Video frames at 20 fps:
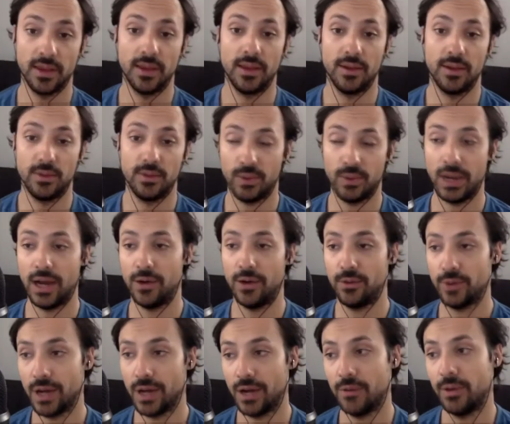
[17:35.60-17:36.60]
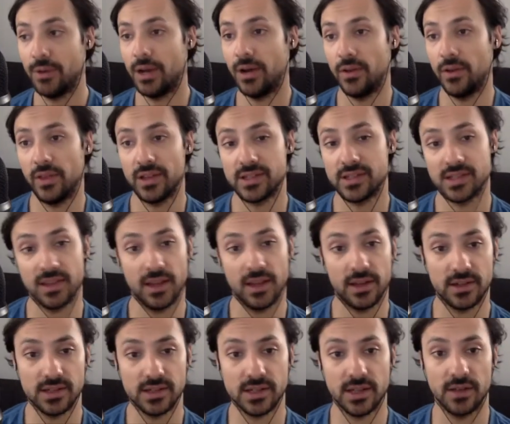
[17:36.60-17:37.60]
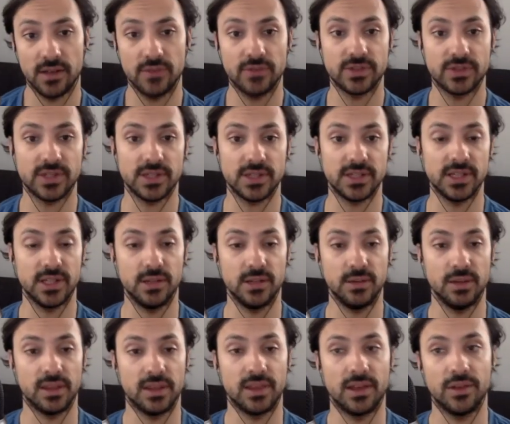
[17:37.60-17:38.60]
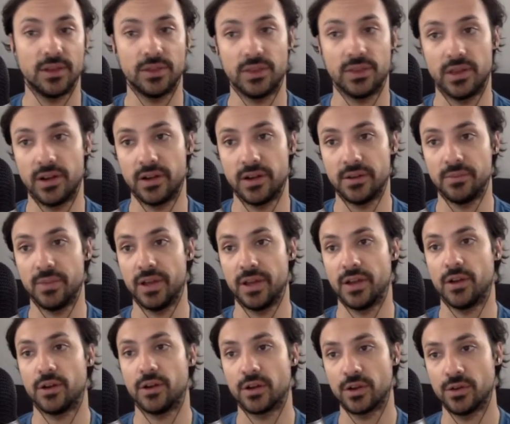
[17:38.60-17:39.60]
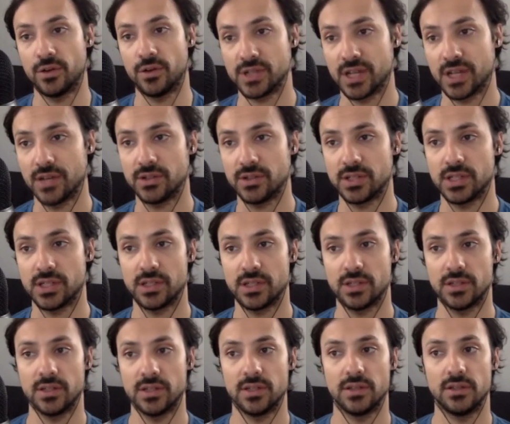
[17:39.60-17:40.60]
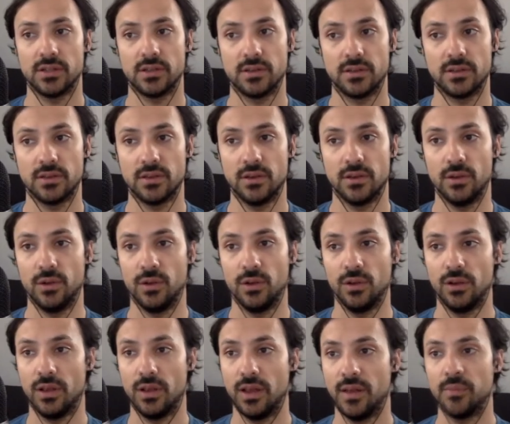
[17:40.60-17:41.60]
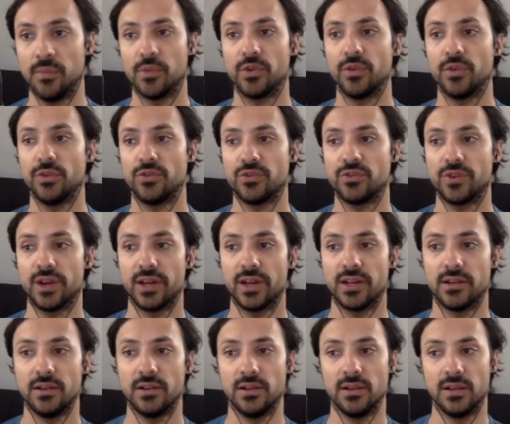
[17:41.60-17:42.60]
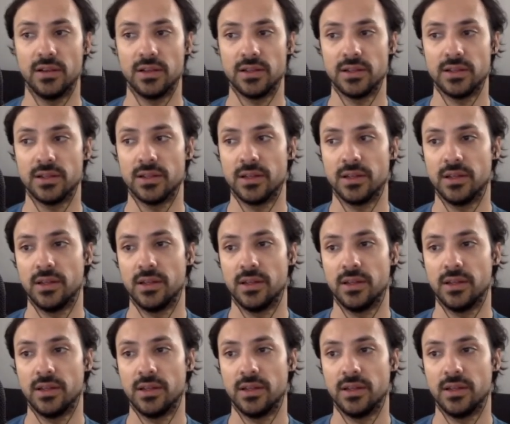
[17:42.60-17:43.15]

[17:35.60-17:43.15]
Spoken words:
Wow, wow, wow. That's a lot of stuff to deal with out there. And my heart goes out to the whole Emerald Triangle and,